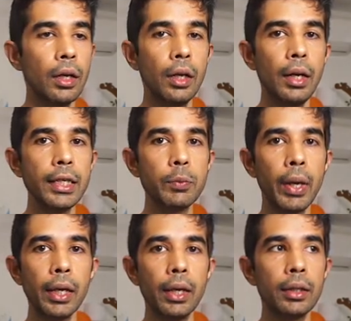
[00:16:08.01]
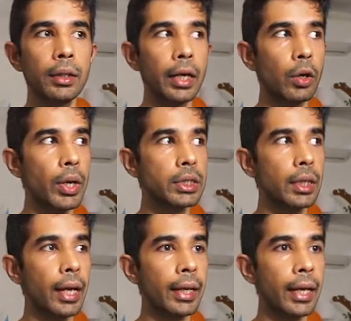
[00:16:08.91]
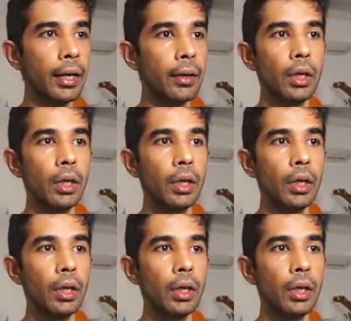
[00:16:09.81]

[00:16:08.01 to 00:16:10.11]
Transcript: Let's make the request again.